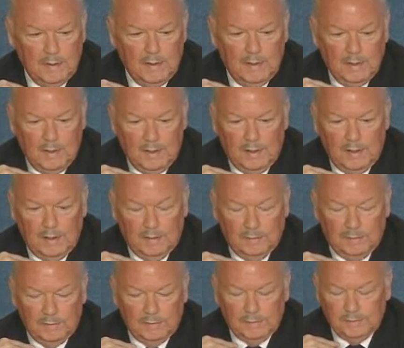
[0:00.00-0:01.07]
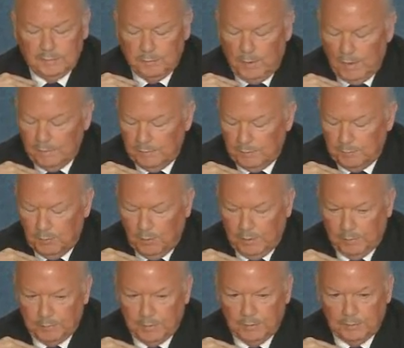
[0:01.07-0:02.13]
at least in my viewpoint,
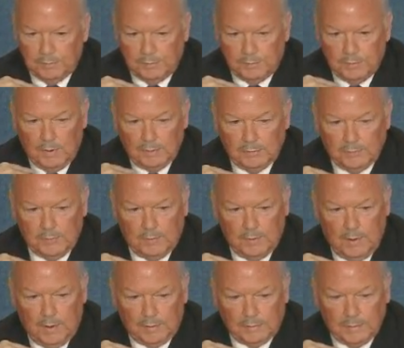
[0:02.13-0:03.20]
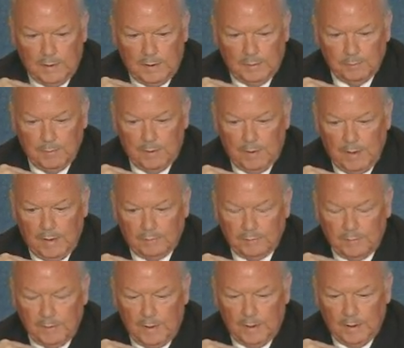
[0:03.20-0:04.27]
abused the trust for a long time
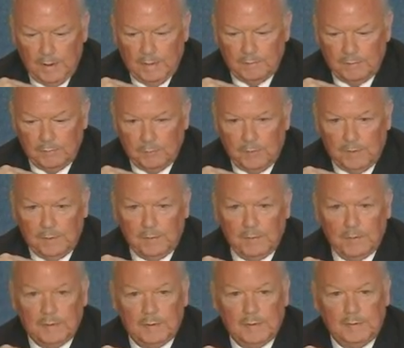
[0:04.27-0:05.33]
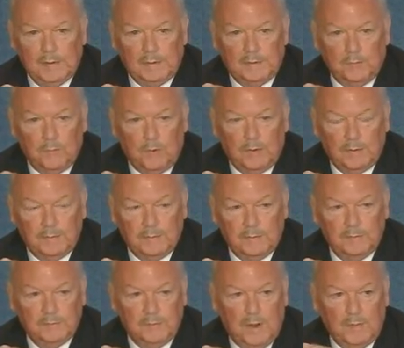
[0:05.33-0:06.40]
after 9/11 when it conducted warrantless
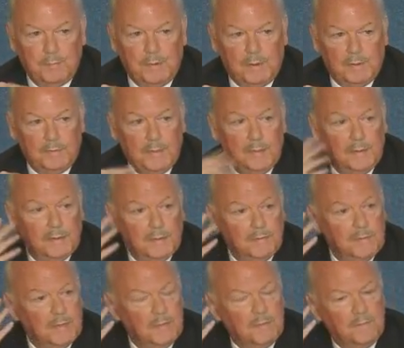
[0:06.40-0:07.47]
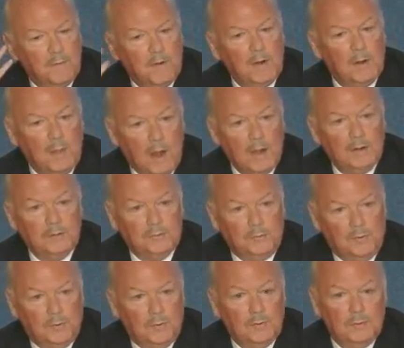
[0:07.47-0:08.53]
eavesdropping, and then giving them a very large
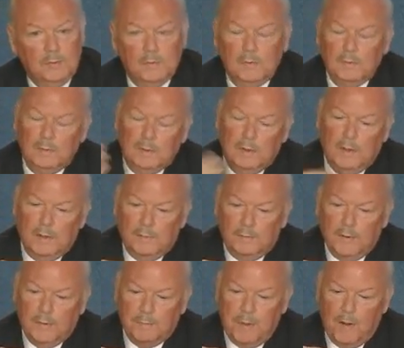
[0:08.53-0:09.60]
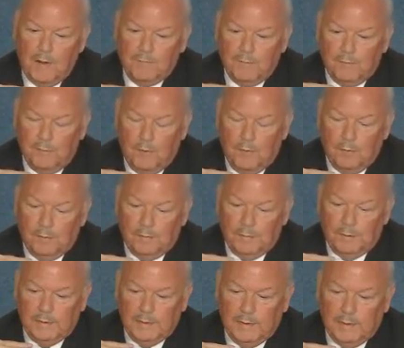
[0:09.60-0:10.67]
role, a very powerful role in
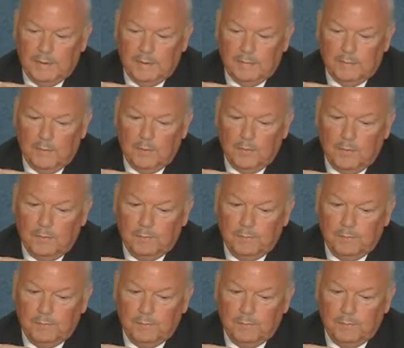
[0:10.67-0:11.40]
the whole